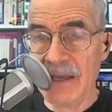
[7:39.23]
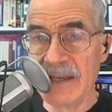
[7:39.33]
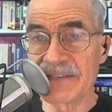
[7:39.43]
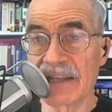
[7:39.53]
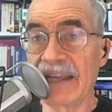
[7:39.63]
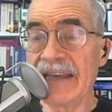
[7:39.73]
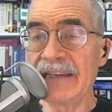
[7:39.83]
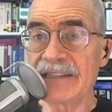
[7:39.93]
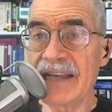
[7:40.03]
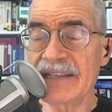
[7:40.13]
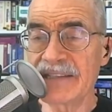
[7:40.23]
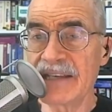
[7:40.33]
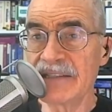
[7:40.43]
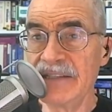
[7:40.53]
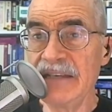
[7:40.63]
is the latest
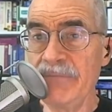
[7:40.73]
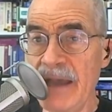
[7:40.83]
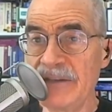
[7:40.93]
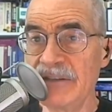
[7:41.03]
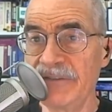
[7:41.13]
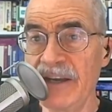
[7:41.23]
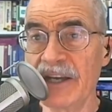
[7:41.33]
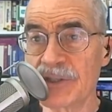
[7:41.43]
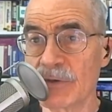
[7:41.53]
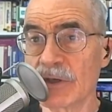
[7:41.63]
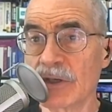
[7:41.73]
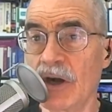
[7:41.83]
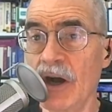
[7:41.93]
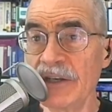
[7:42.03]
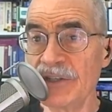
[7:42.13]
SSD manufacturer
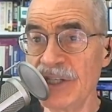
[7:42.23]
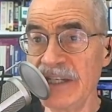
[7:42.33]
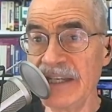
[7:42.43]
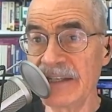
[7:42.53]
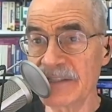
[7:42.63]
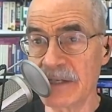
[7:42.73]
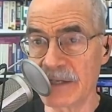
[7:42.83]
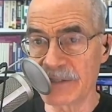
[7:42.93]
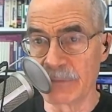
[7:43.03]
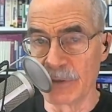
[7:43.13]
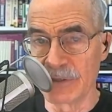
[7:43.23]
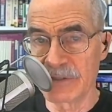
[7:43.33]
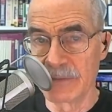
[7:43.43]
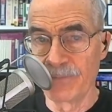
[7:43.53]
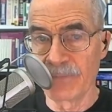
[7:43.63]
caught cheating its
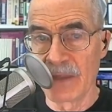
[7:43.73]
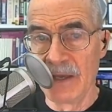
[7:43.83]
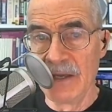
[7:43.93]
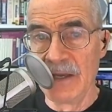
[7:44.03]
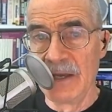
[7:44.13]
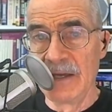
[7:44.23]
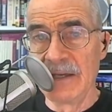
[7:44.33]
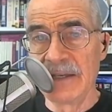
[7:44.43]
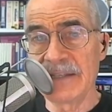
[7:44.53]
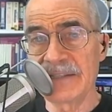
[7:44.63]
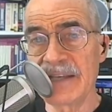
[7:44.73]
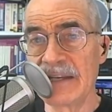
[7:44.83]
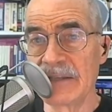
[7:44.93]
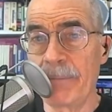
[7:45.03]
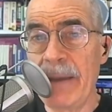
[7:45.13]
customers. He said,
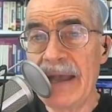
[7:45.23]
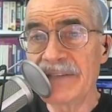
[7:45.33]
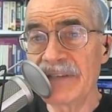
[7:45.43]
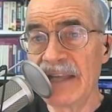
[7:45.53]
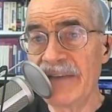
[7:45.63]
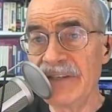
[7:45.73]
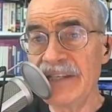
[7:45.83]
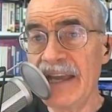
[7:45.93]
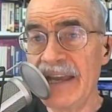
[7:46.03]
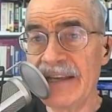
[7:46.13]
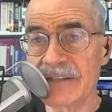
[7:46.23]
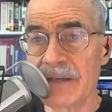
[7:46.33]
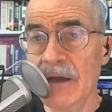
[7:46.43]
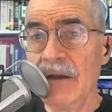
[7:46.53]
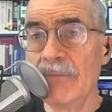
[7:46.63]
in the past 11 days,
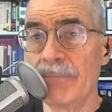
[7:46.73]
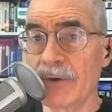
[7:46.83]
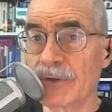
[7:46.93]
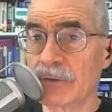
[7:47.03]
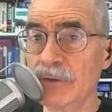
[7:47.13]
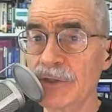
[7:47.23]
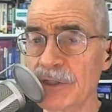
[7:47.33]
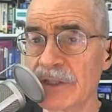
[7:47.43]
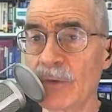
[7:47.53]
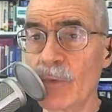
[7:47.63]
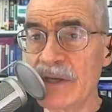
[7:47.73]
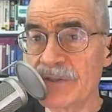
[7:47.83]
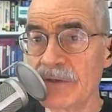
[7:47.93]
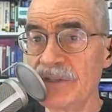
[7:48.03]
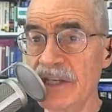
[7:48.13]
both Crucial and
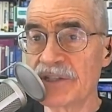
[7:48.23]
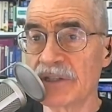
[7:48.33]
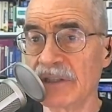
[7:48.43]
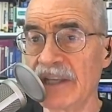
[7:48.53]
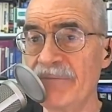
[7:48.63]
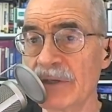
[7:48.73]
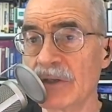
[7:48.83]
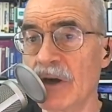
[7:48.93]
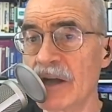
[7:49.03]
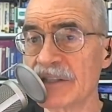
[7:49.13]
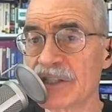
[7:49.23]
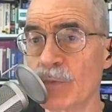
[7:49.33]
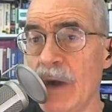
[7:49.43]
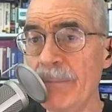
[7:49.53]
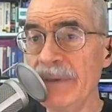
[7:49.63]
Western Digital have been caught
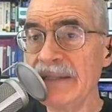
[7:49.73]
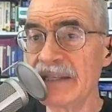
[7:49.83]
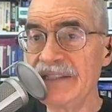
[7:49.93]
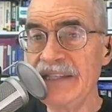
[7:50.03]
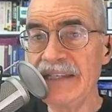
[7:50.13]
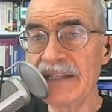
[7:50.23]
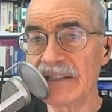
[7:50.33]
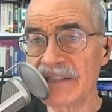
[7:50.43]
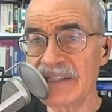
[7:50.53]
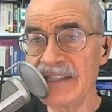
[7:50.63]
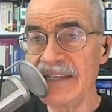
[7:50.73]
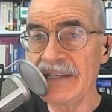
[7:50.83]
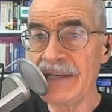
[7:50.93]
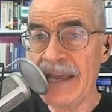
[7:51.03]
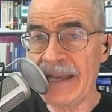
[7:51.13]
swapping the TLC
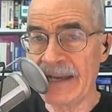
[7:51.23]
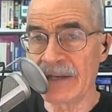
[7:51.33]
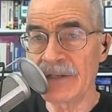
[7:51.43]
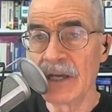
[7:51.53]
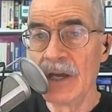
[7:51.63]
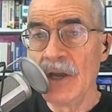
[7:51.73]
NAND